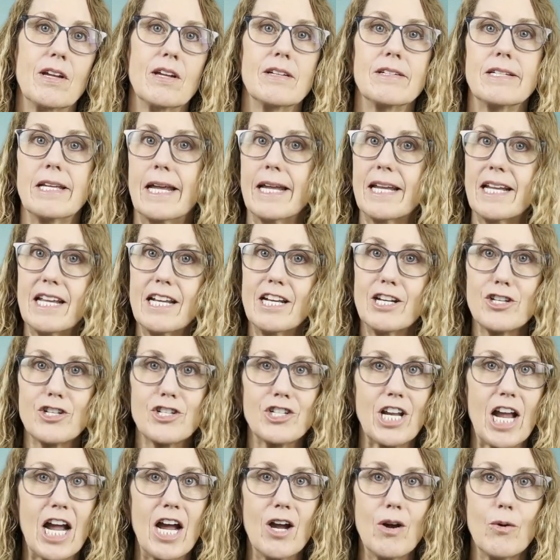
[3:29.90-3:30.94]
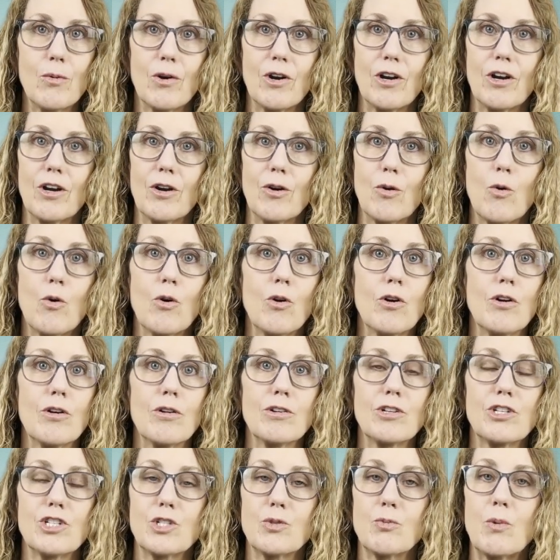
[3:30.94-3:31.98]
taking a shower or
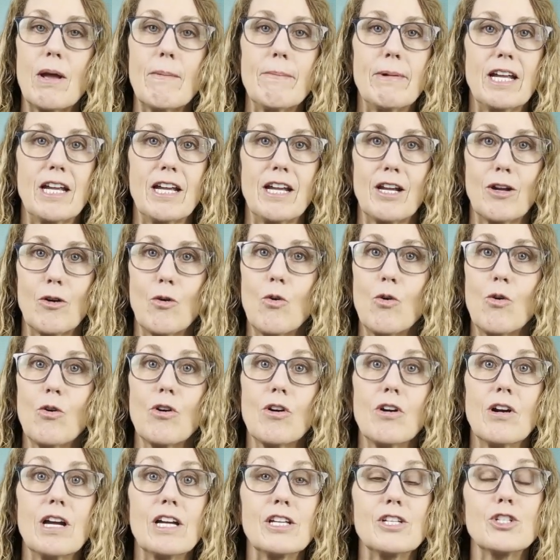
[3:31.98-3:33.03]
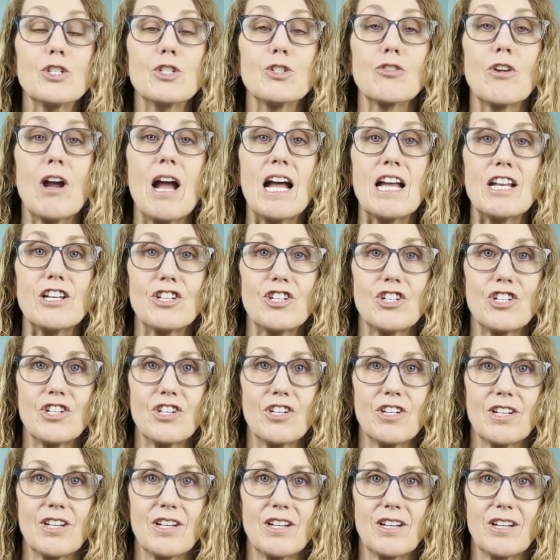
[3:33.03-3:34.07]
swimming or a stretch,
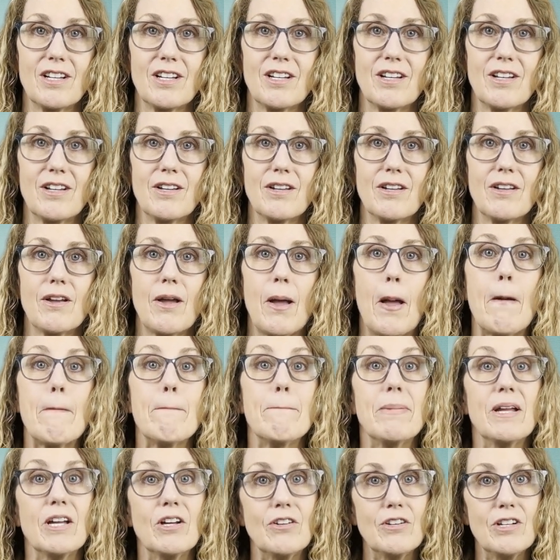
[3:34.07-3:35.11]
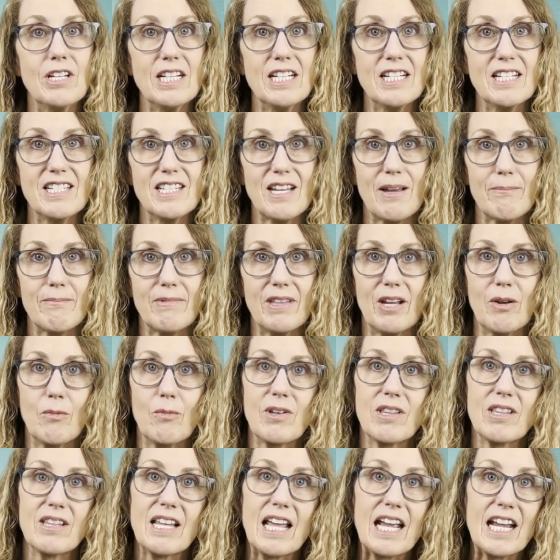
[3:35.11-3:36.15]
building something
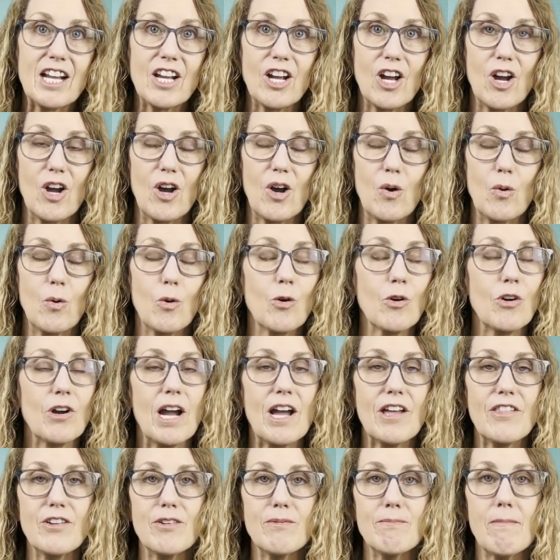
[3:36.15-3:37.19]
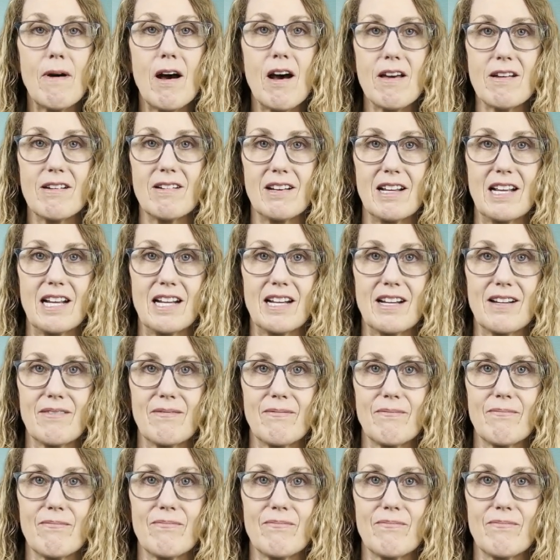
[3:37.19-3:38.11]
with Lego or other modeling.